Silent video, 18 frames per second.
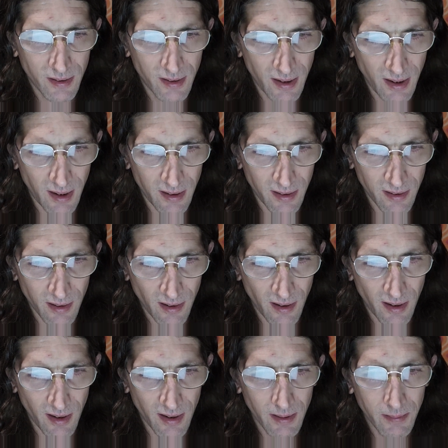
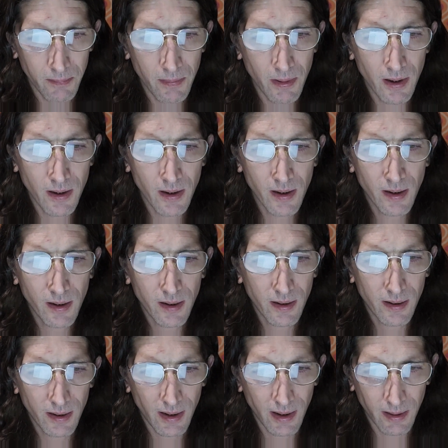daytime,
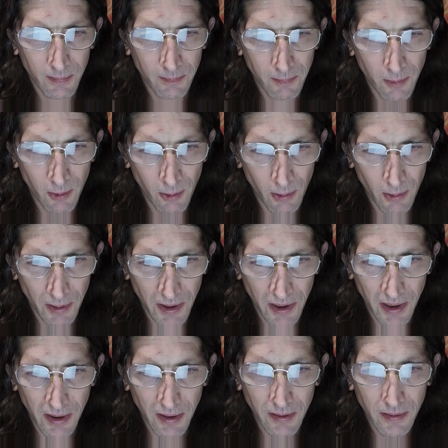late
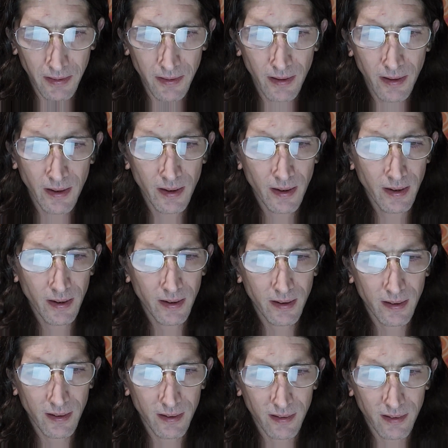morning,
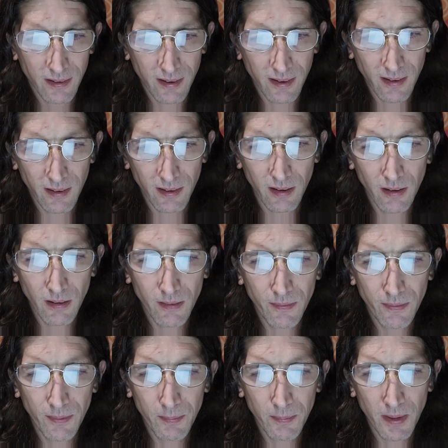
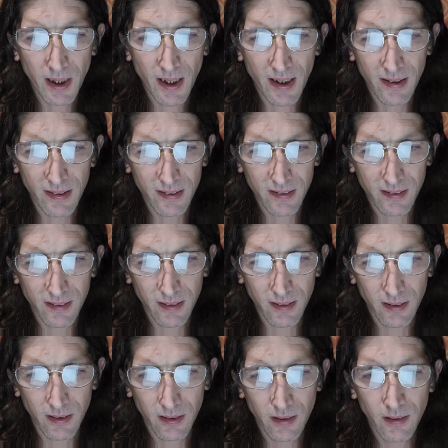continued from last
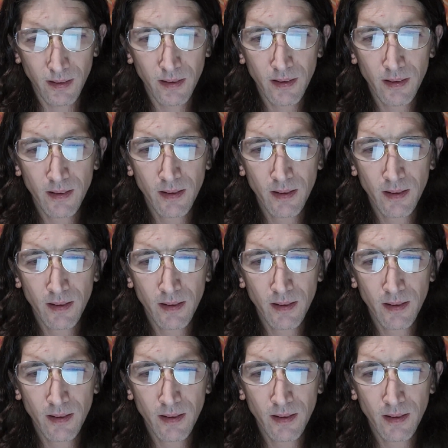scene,